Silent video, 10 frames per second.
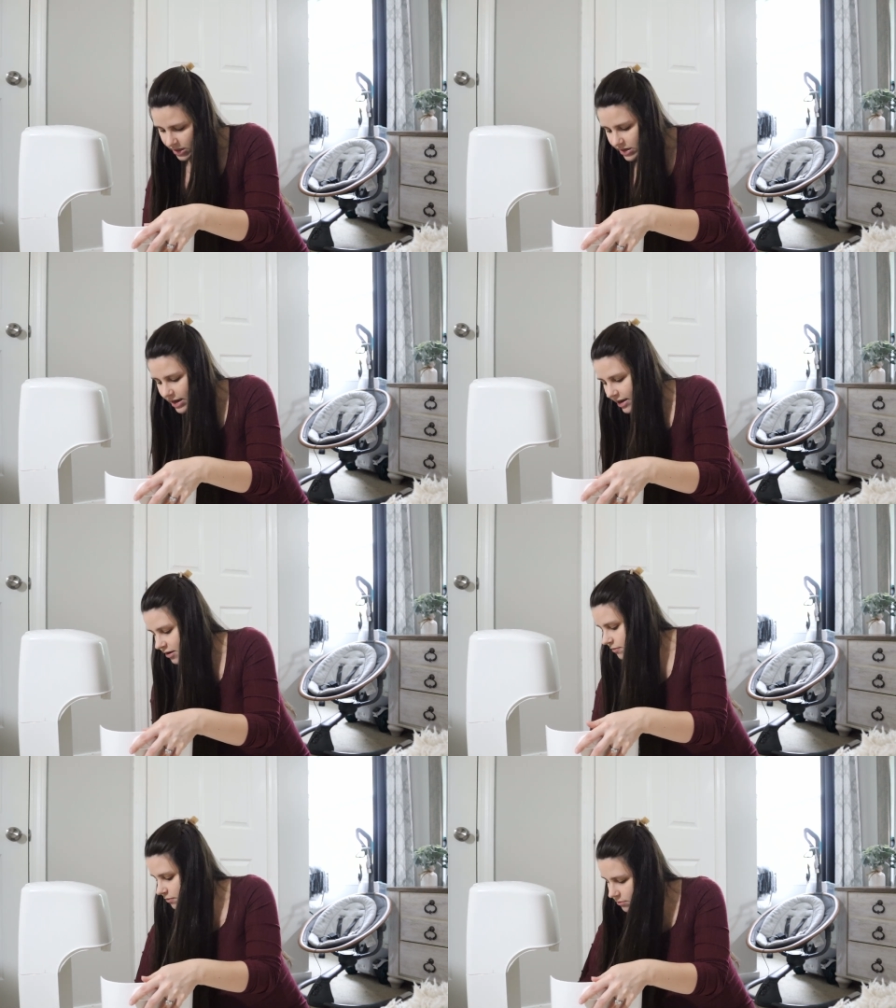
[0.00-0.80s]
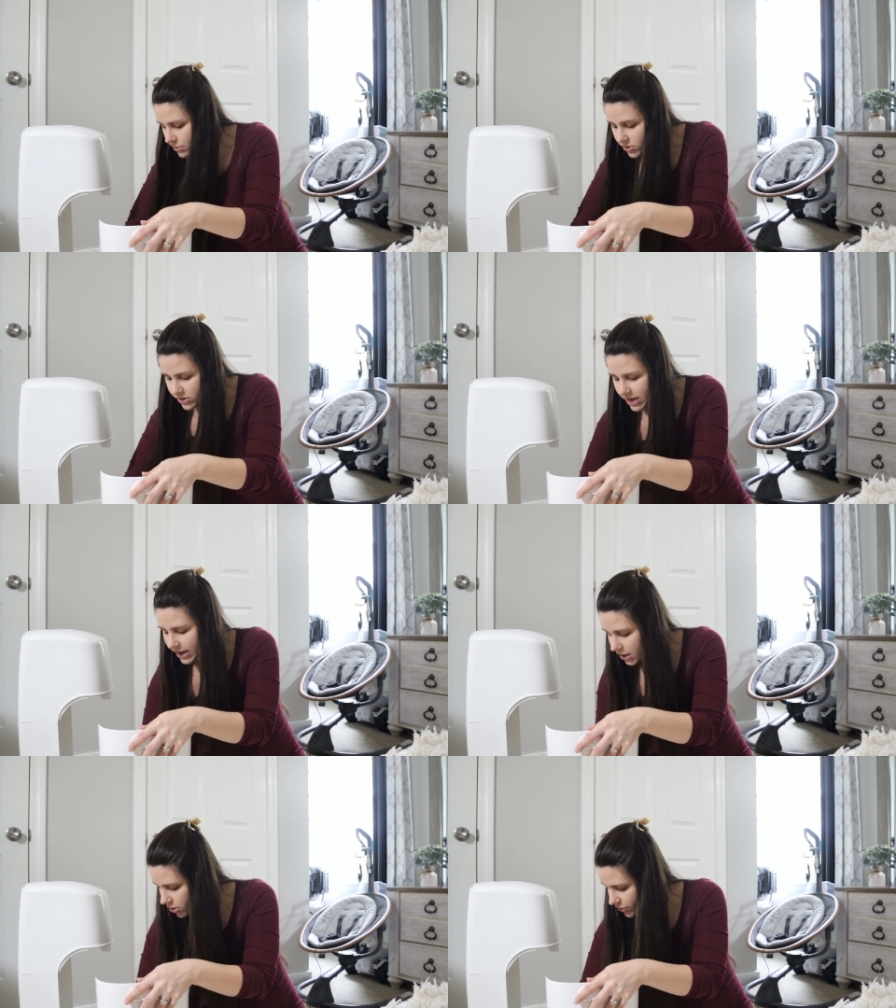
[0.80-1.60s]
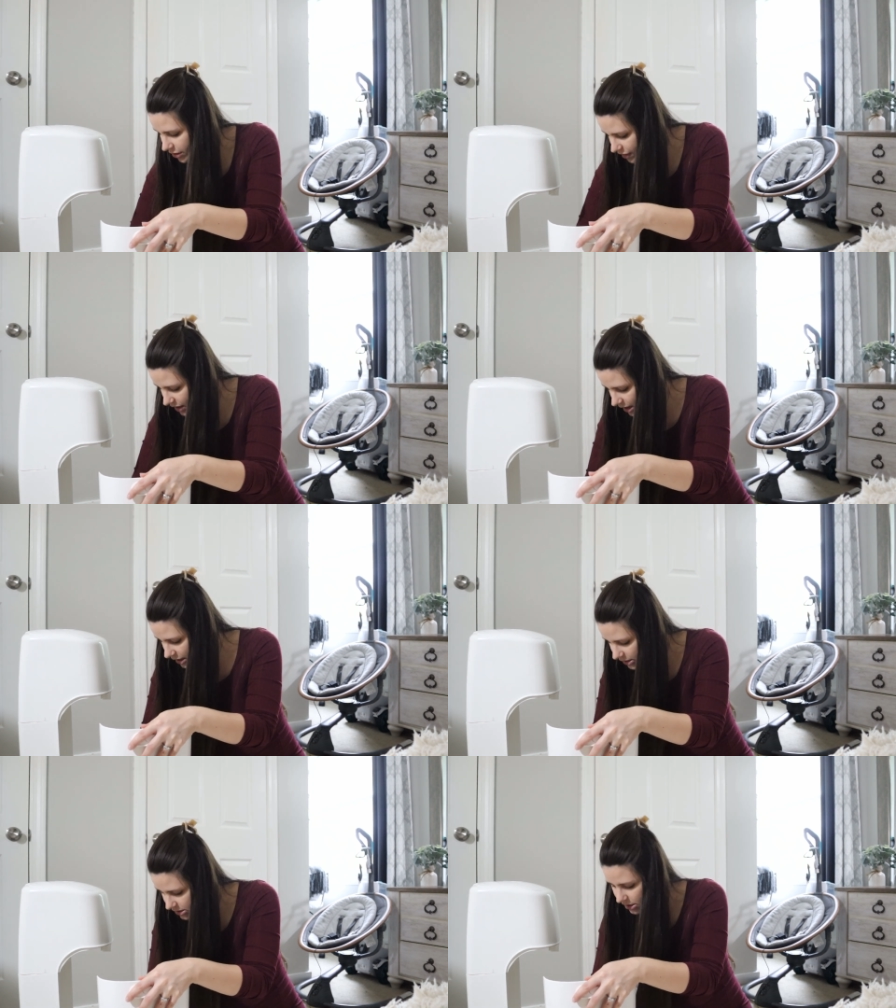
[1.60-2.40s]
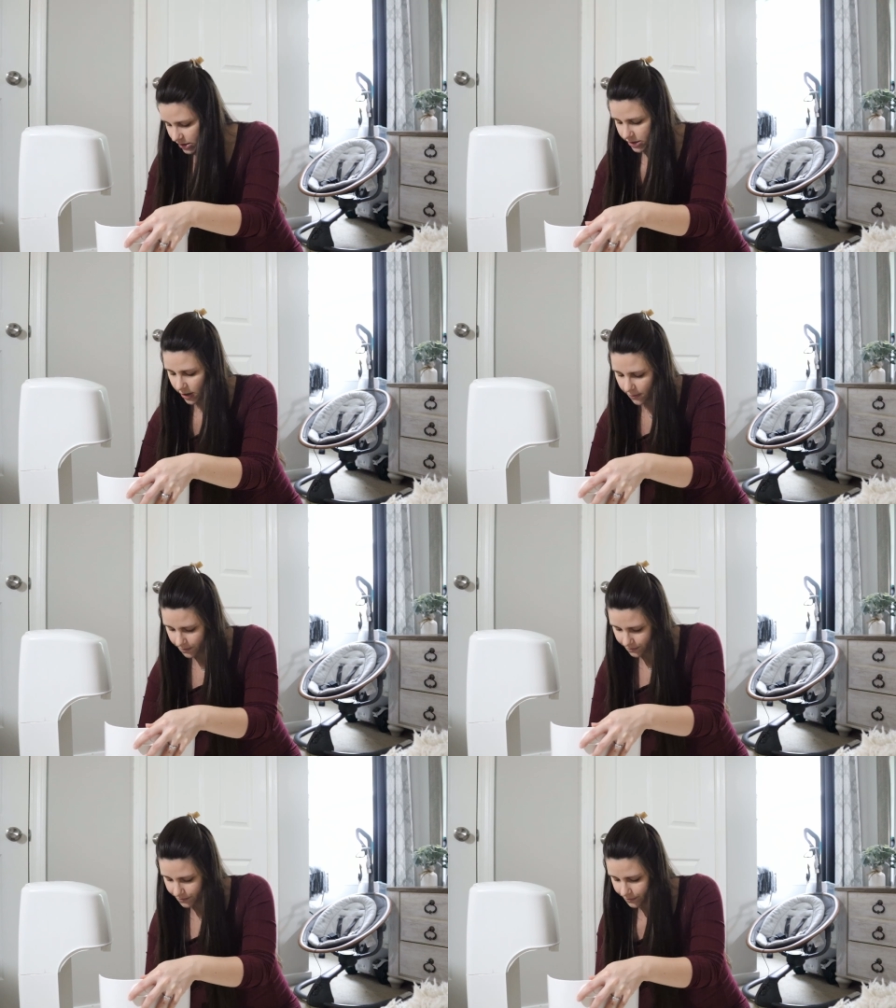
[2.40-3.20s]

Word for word: and add music and all the things. So,